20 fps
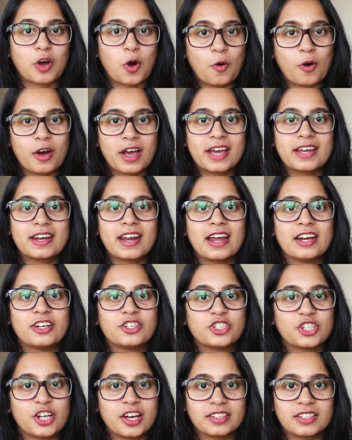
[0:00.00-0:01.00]
Go ahead
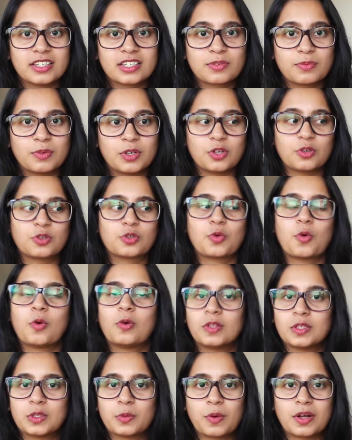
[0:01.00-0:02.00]
and share this video to
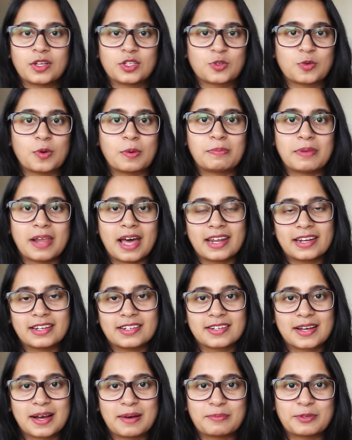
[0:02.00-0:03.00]
all the ones who are planning
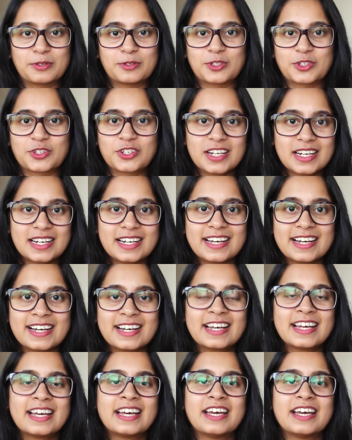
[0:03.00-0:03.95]
to come to Australia.